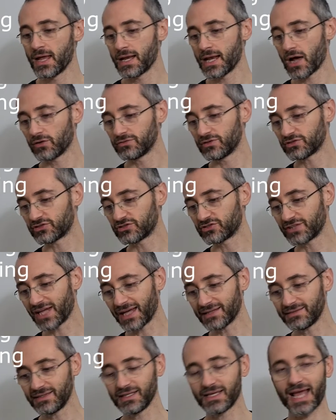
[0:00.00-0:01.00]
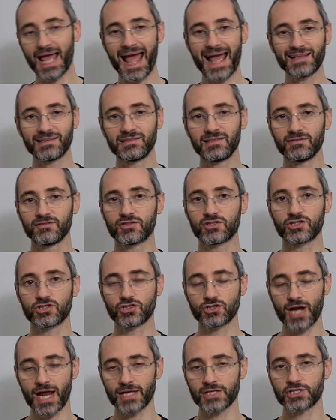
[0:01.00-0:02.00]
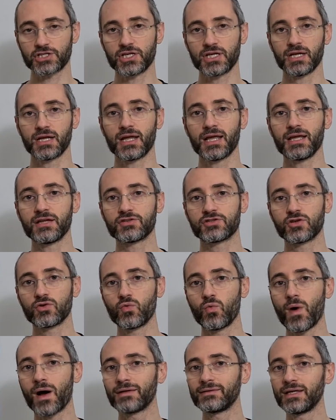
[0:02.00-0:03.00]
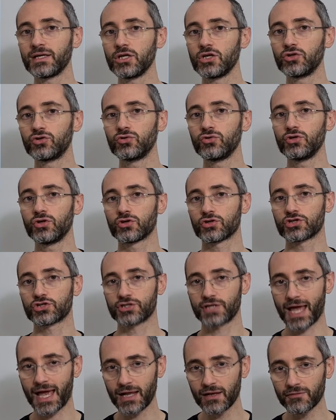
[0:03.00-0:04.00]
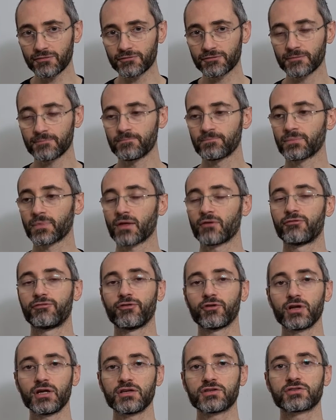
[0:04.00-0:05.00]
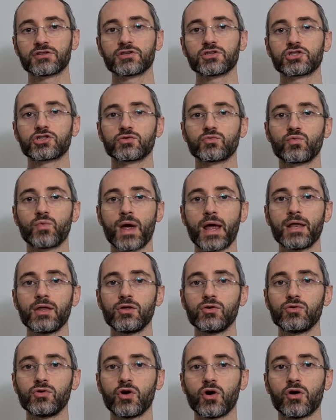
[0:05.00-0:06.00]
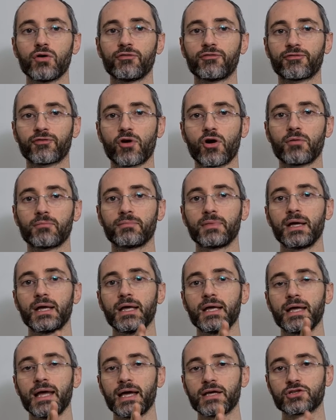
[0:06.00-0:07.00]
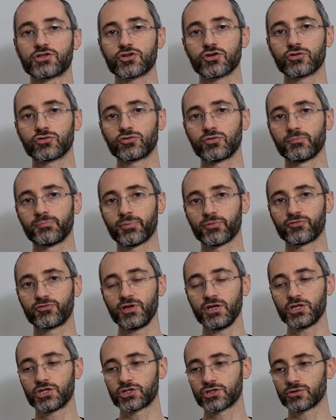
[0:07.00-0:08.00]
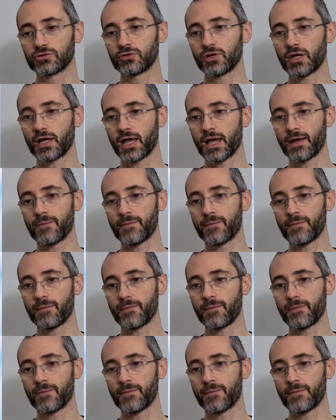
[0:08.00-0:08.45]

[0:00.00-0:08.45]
Now, the static active stretching is the one that you do yourself. For instance, when you go from a certain position